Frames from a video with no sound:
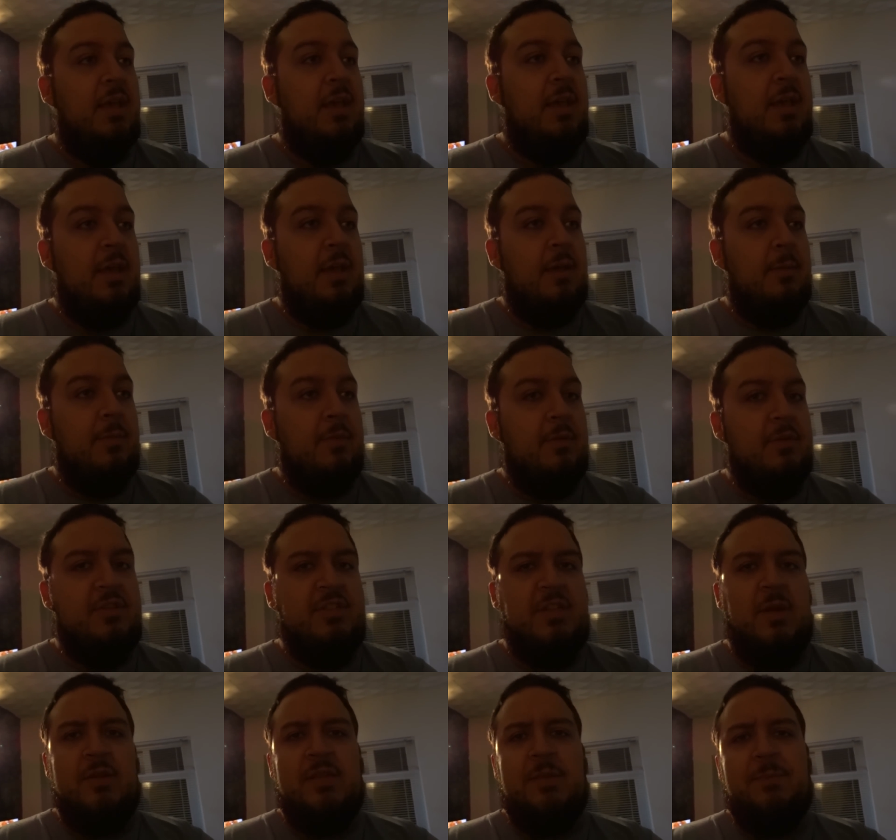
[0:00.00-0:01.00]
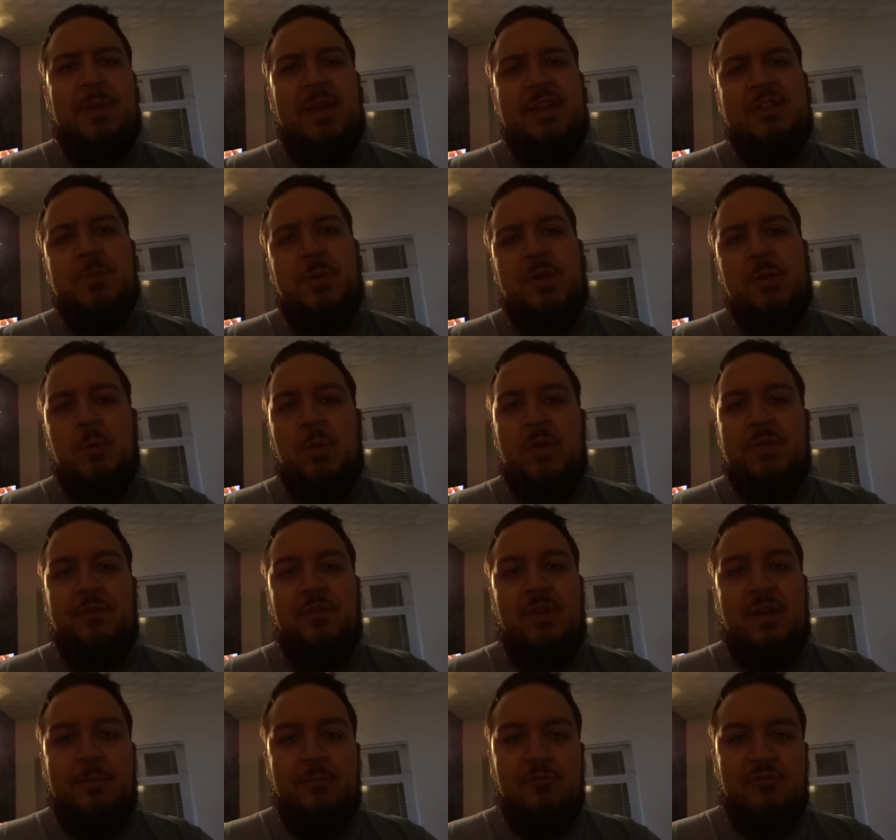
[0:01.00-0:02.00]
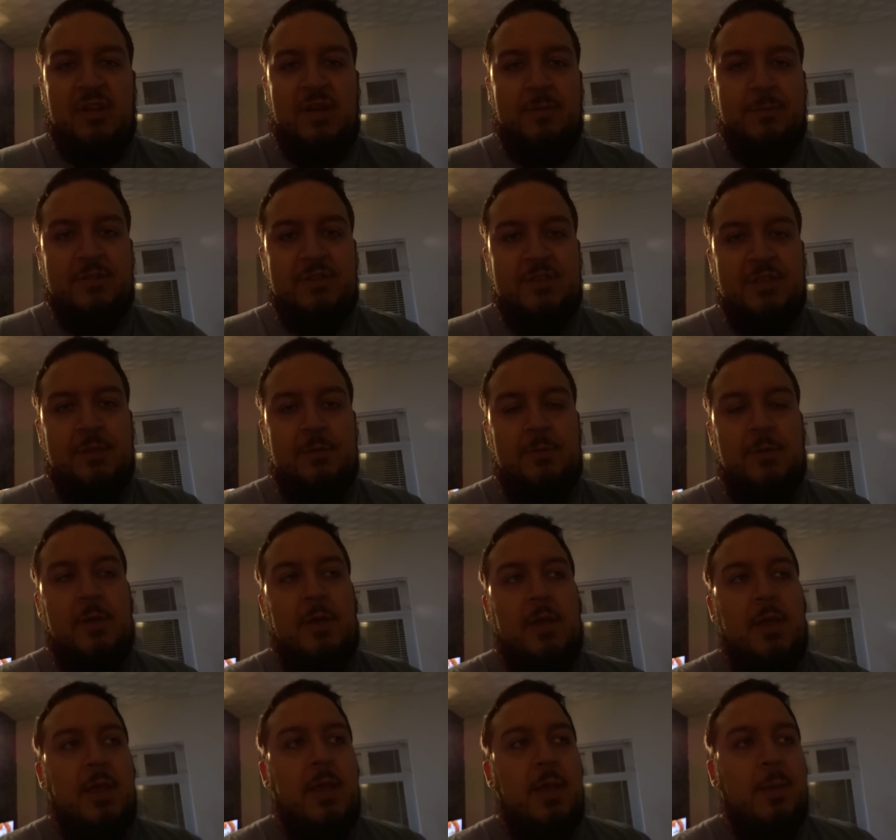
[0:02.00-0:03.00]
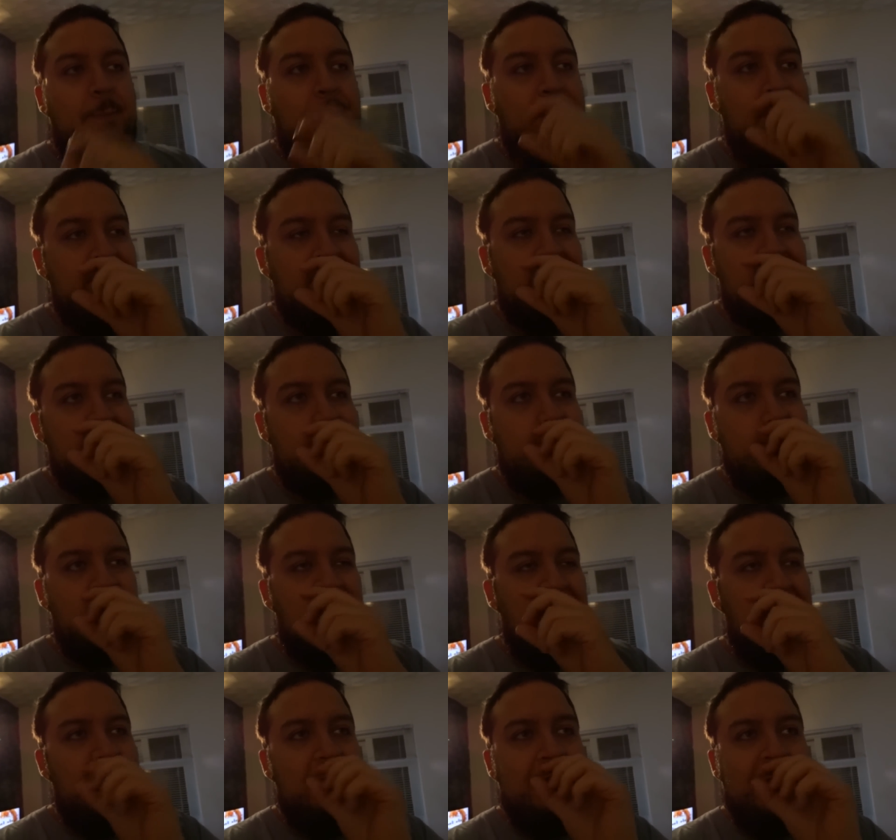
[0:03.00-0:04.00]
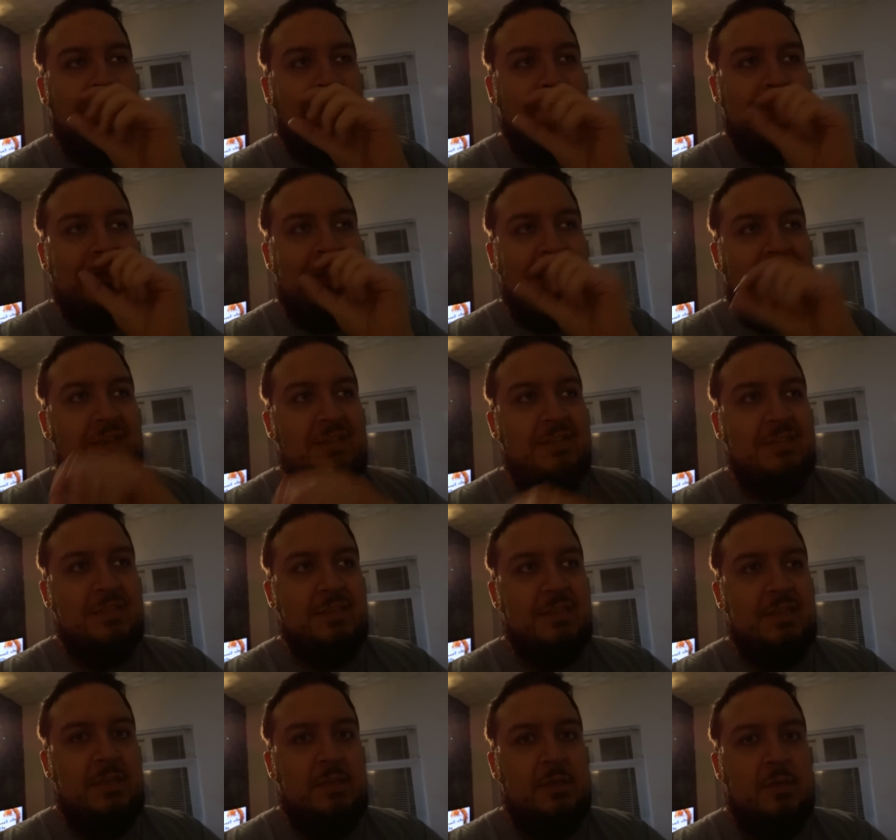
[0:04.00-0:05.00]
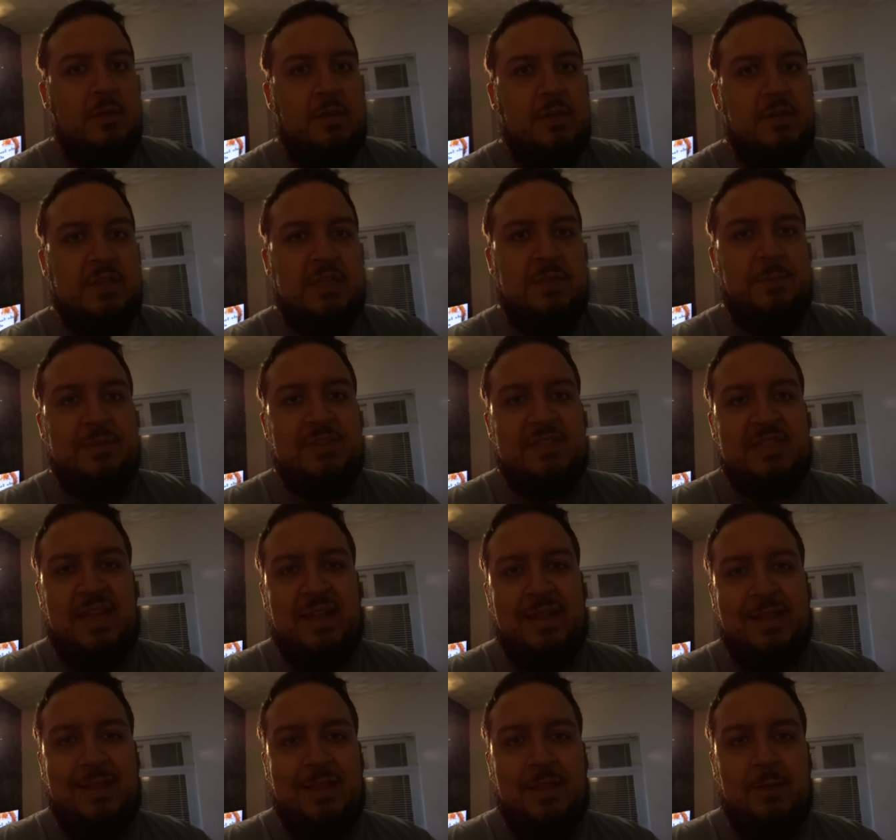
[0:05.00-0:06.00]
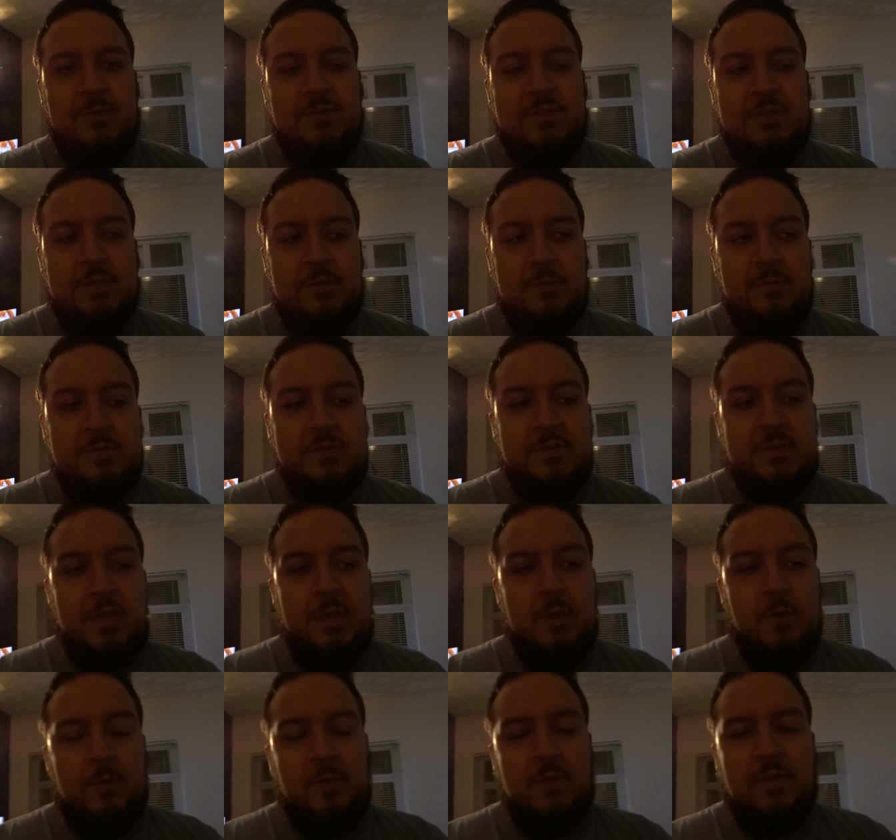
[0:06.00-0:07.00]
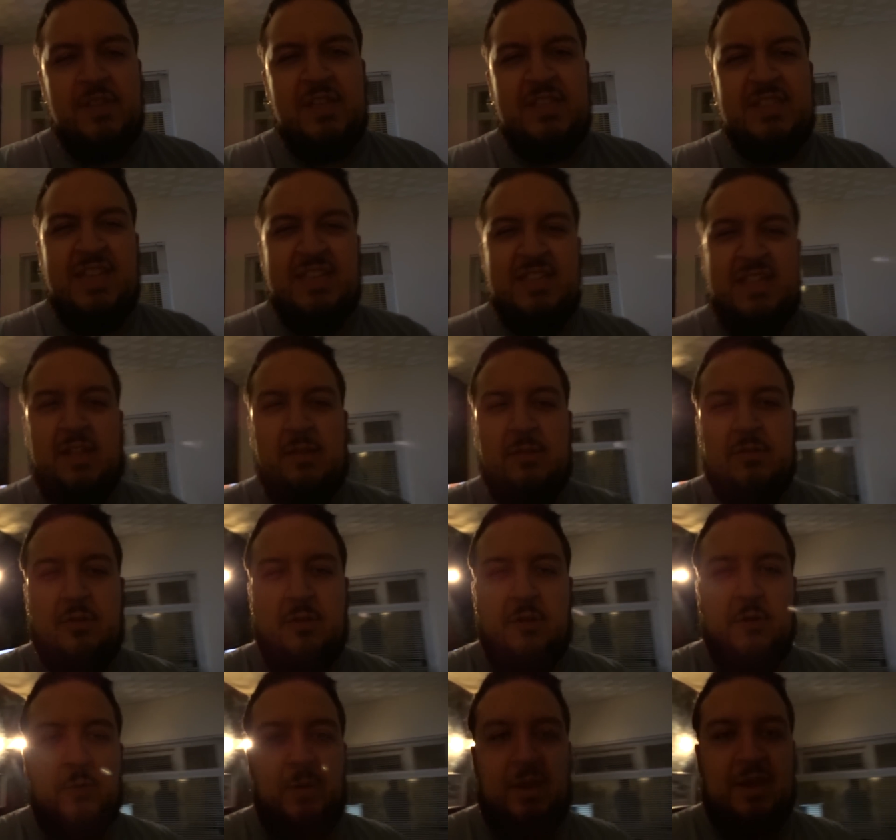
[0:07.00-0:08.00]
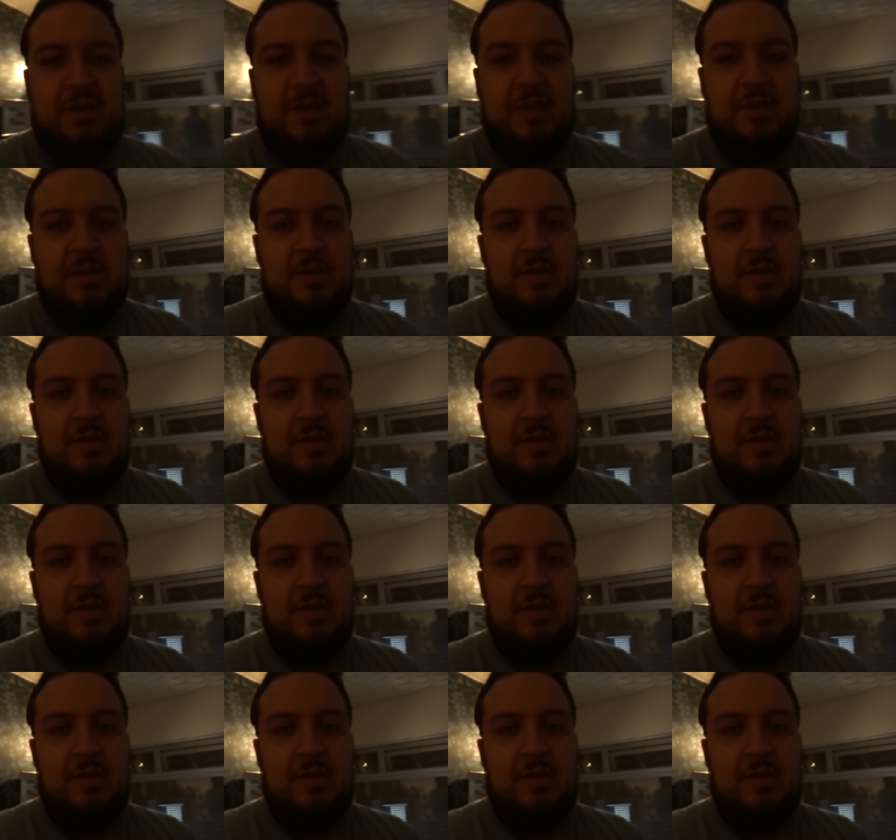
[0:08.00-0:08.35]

Um, because, you know, I did pay 20 quid for Arma and Arma 2 because I do know that DayZ is going to be standalone soon, so I need to get that done quick.